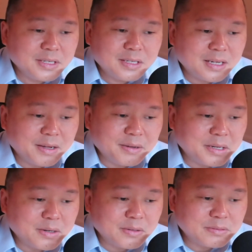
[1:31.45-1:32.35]
Uh, you
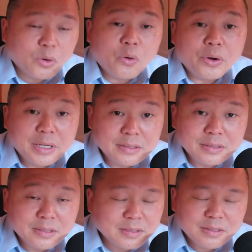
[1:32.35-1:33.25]
know, toys
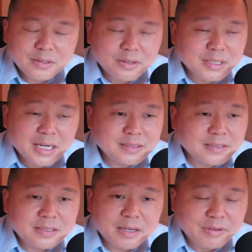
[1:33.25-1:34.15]
and, and all kinds of
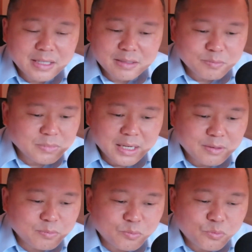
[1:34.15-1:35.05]
stuff. I had them. I had
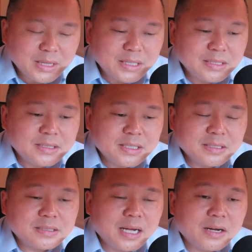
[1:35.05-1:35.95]
them write these things
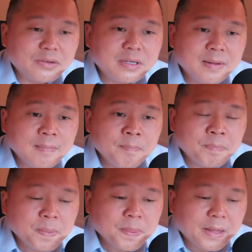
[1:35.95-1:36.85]
down,
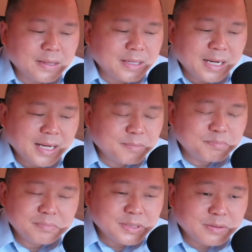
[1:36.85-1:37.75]
and then I had,
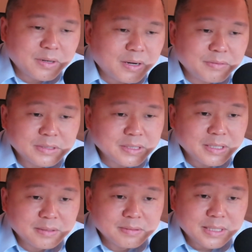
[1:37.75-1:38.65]
you know, obviously,
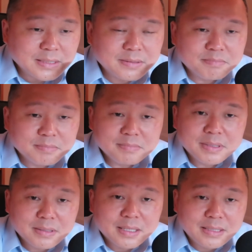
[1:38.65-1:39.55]
as
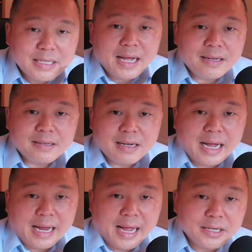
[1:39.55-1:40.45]
a dad, I
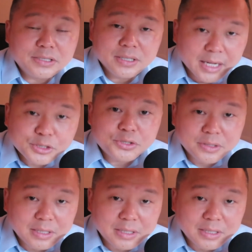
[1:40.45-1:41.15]
had to lecture them.